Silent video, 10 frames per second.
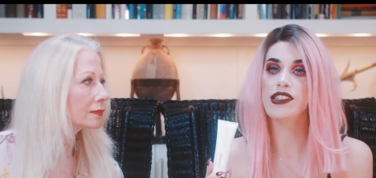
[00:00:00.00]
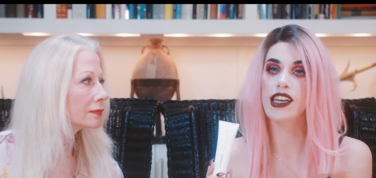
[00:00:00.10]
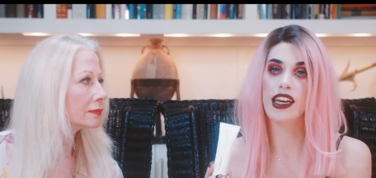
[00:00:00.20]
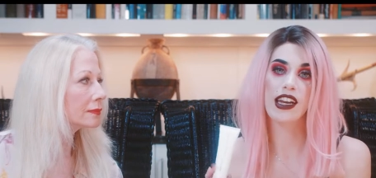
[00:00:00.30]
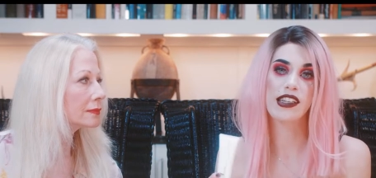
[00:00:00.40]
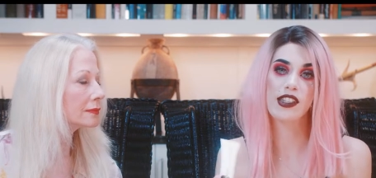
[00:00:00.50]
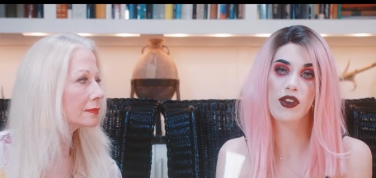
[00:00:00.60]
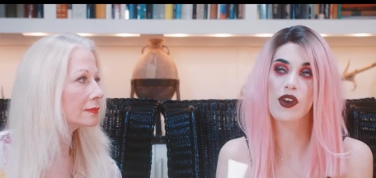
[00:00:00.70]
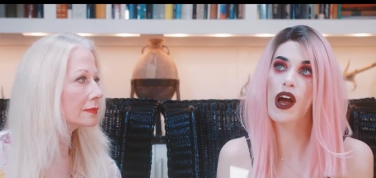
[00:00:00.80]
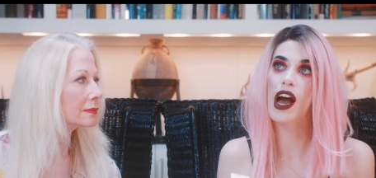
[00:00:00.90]
Speaker 1: skin and I
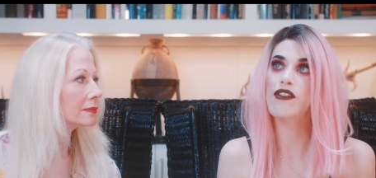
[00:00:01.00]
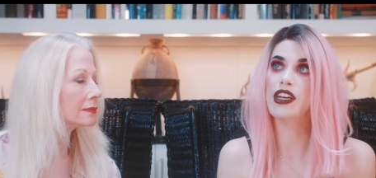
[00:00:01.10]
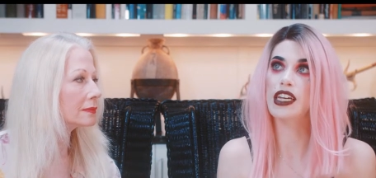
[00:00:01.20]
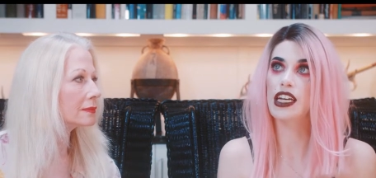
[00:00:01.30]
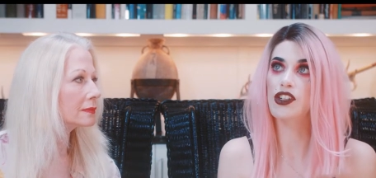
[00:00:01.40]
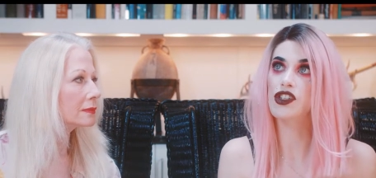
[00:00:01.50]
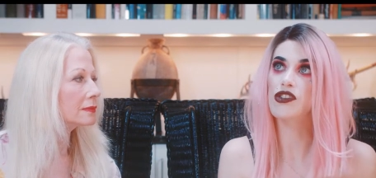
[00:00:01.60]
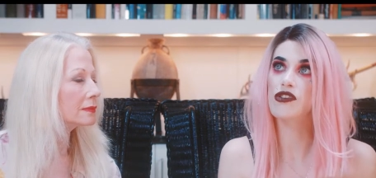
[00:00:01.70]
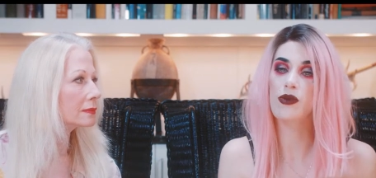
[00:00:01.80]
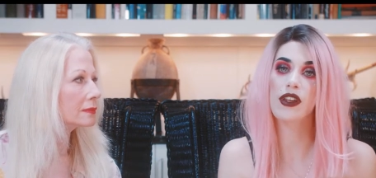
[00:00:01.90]
still don't have any
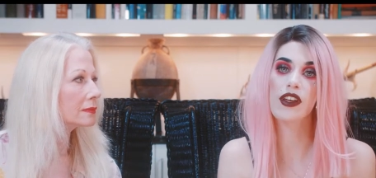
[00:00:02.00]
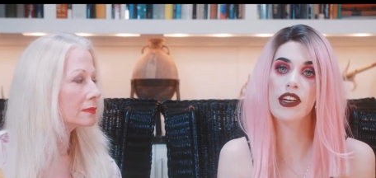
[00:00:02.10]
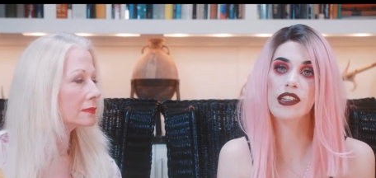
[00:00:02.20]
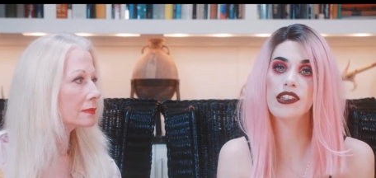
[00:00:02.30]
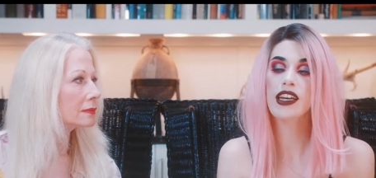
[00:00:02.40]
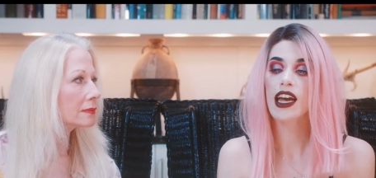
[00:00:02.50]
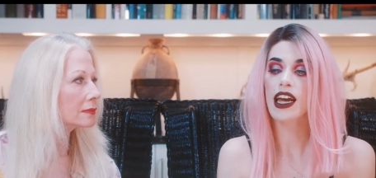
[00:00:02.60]
issues with it.